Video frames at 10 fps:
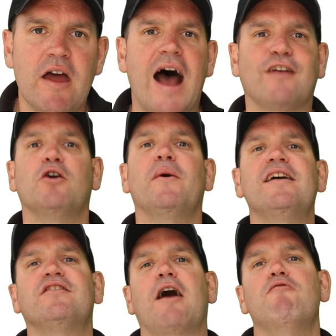As
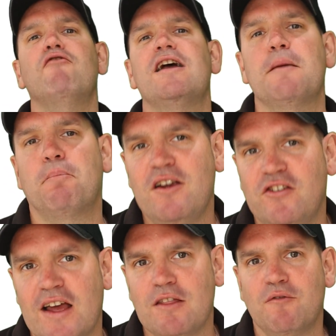always, I really
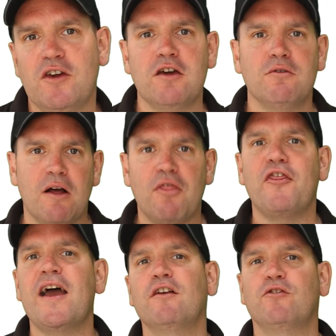appreciate the view.
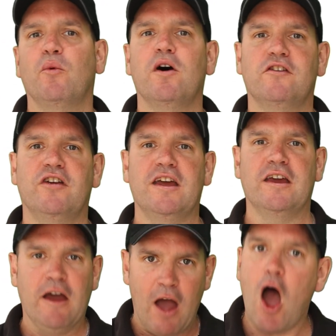Thanks for
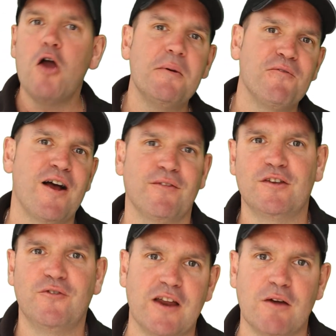watching. Hope you found
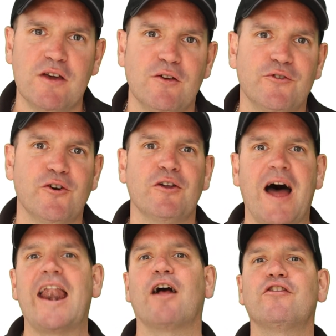this video useful
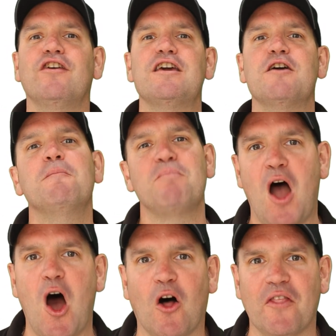and I'll see you
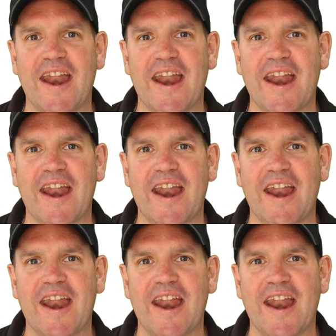on the